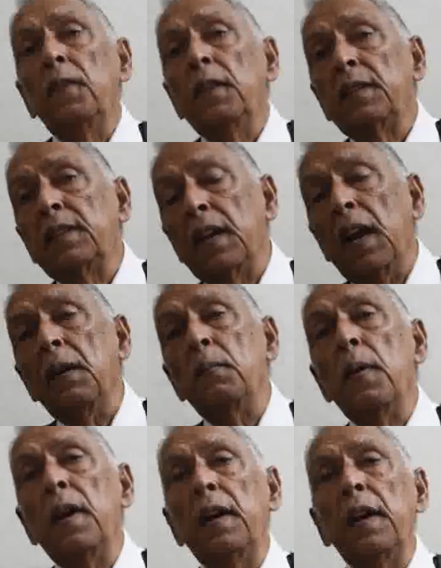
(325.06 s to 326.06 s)

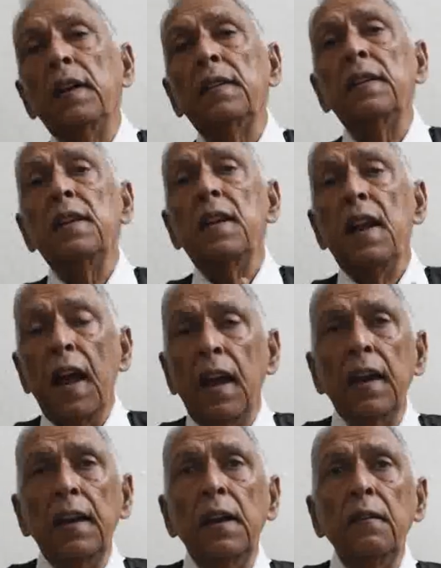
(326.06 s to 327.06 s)
statement is
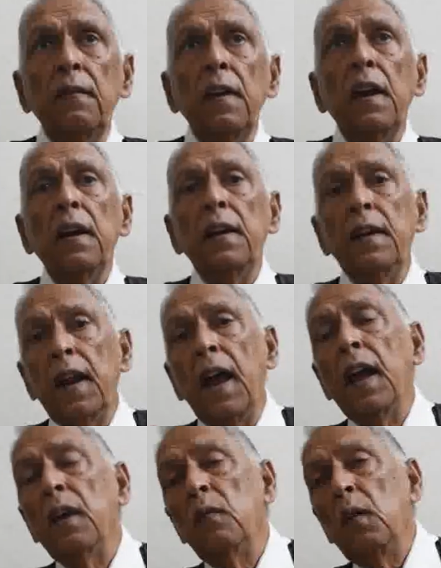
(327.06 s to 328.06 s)
negative,
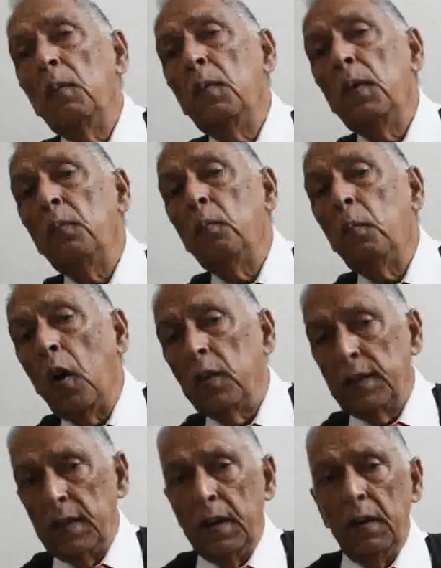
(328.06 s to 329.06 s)
tag will be
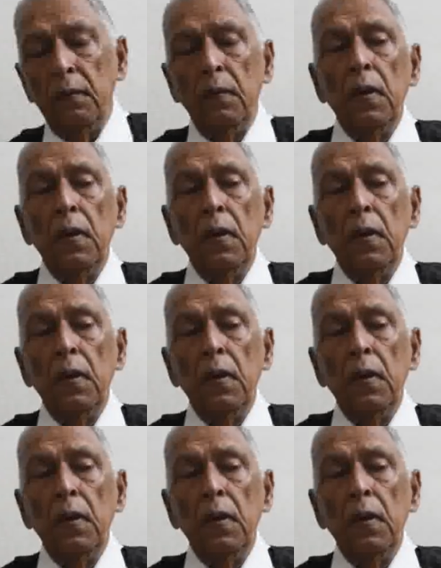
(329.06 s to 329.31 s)
positive.